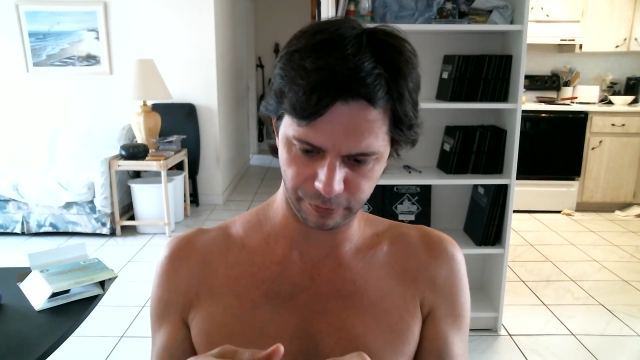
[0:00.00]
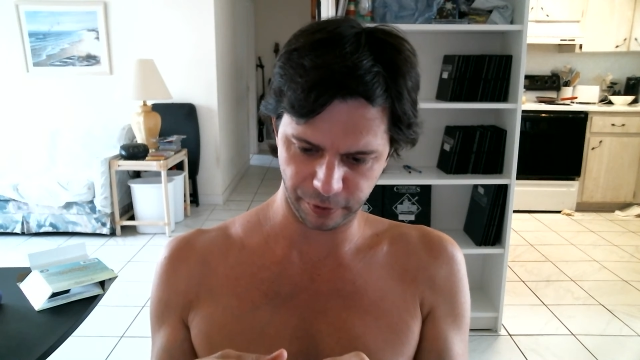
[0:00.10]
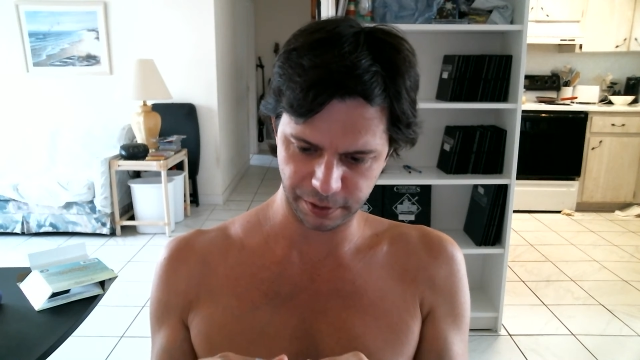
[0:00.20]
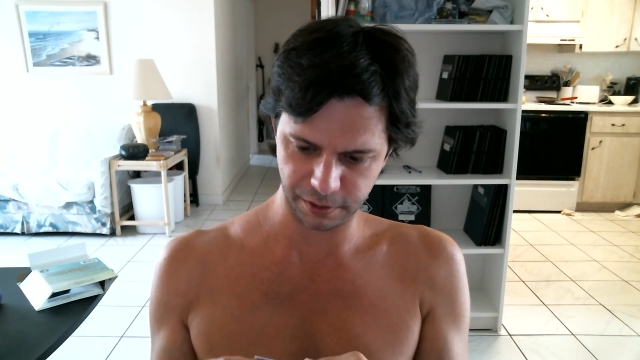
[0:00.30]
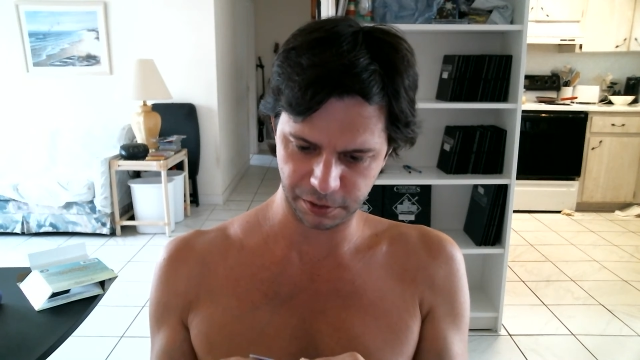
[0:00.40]

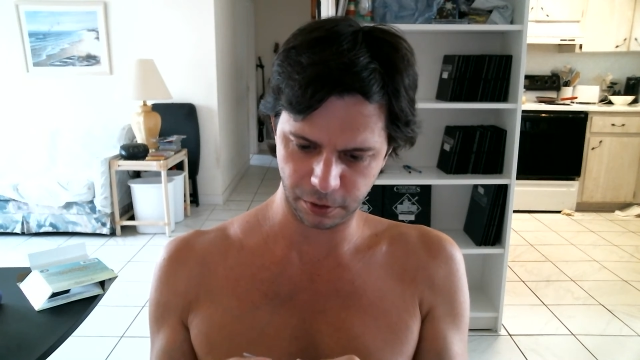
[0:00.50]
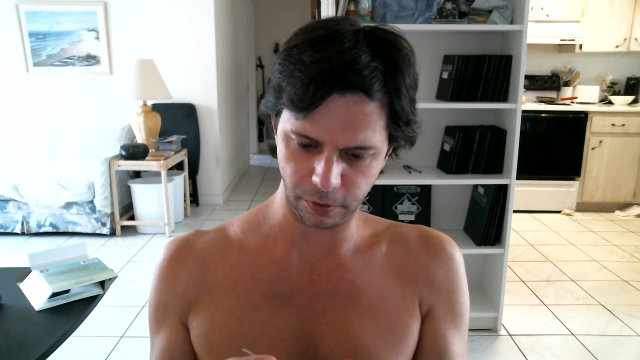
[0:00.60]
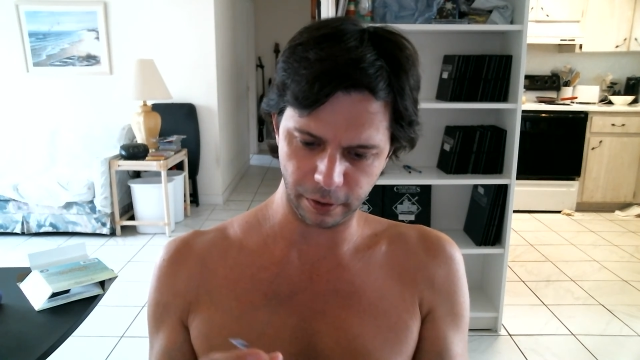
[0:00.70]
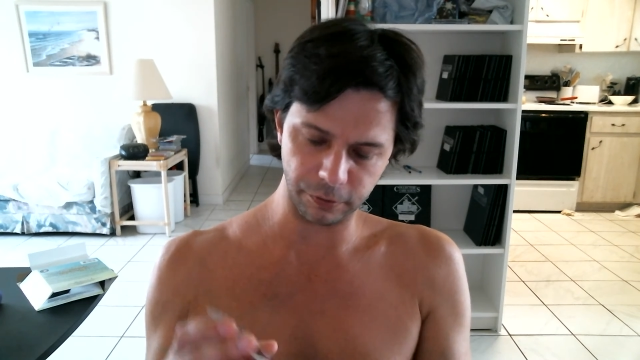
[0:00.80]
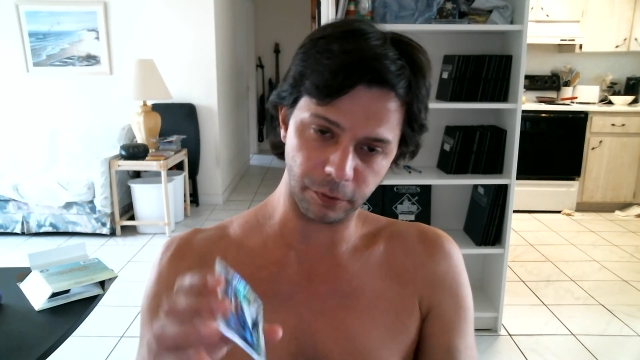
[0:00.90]

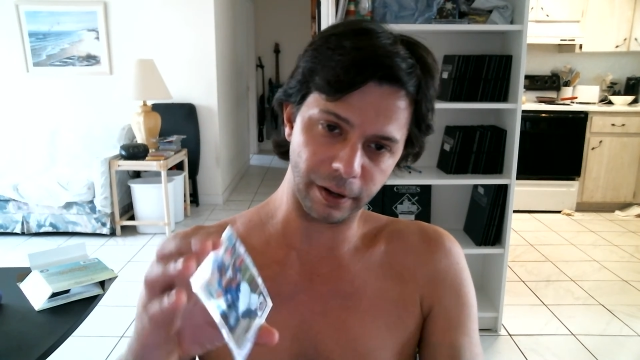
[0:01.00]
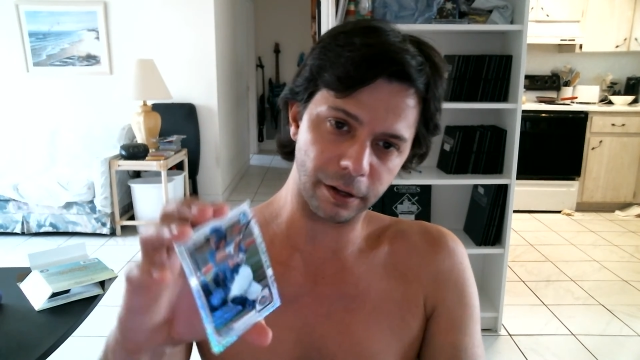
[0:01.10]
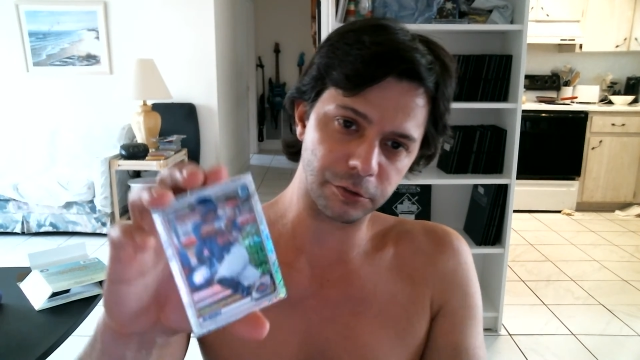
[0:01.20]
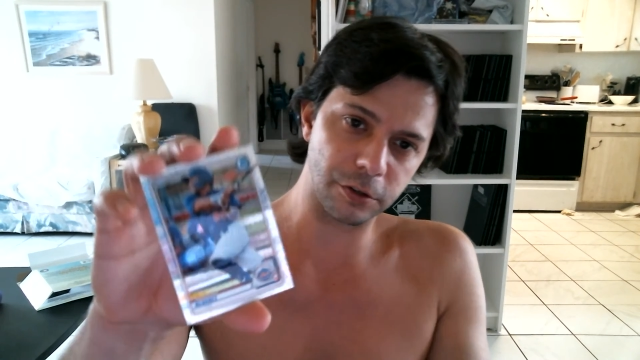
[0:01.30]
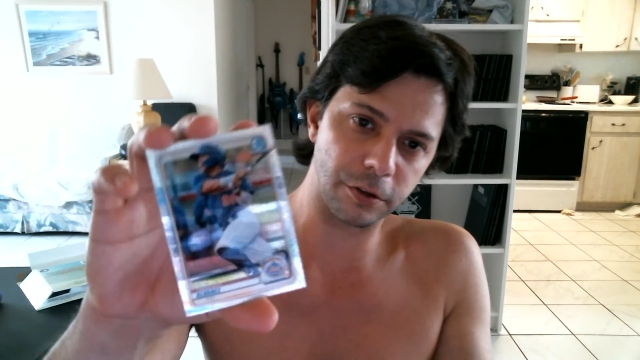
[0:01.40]
Francisco. Well, I'll
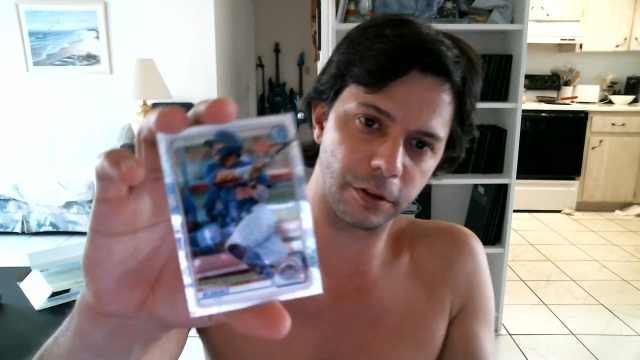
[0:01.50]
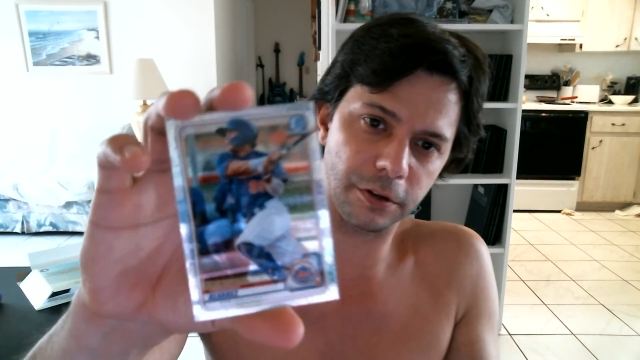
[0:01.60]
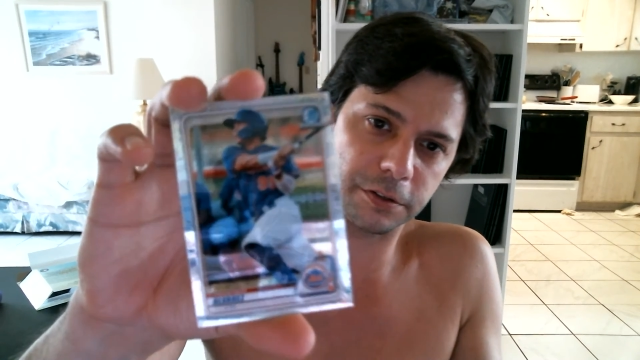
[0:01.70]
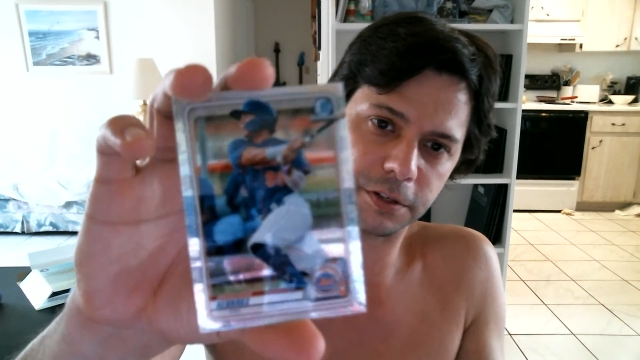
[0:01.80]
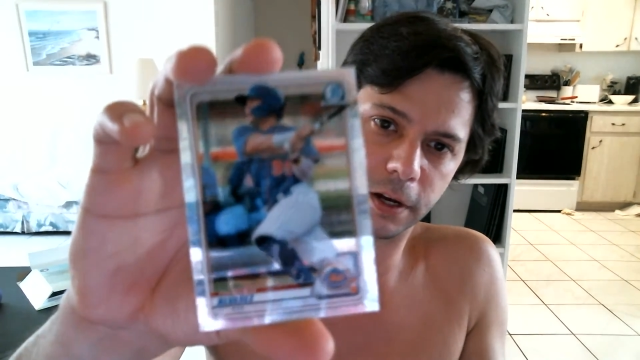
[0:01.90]
show you the
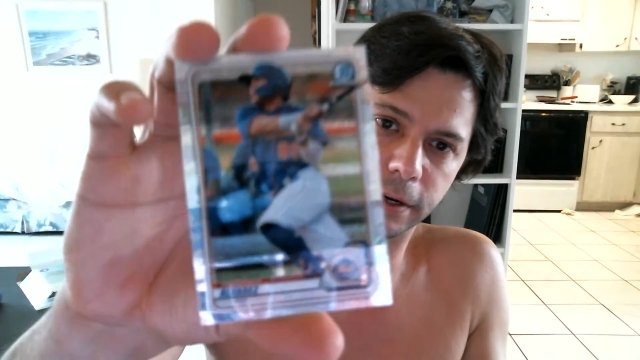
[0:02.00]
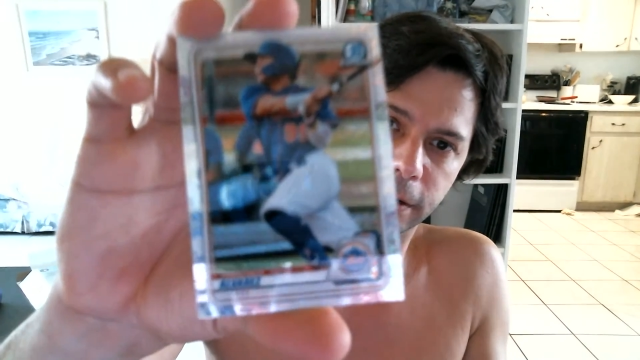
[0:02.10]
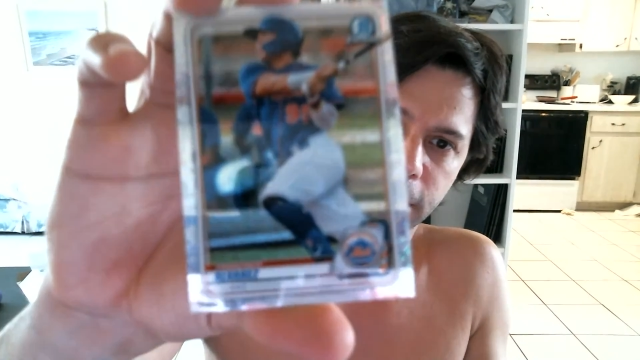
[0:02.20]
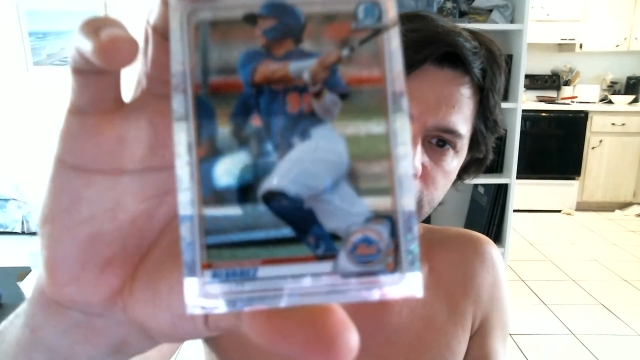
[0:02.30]
design.